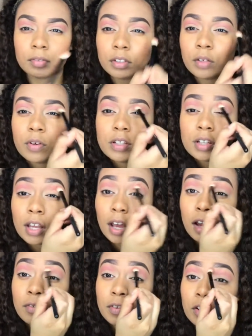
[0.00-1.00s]
So once you
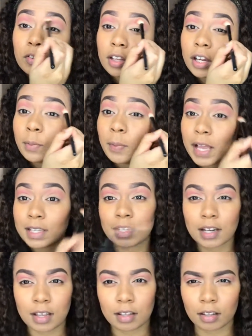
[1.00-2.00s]
have, you know, the
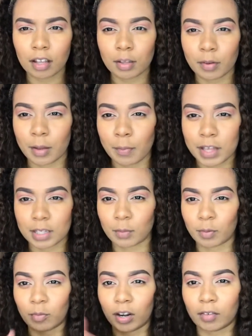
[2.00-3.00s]
capacity, not the capacity,
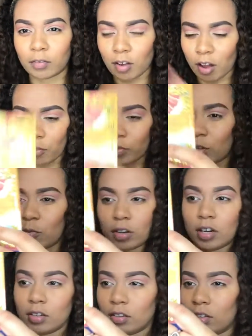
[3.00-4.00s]
but whatever, however you
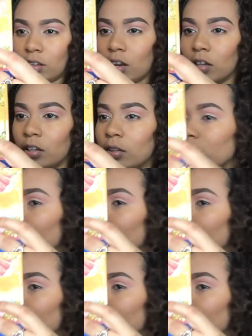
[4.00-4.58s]
want it, the color,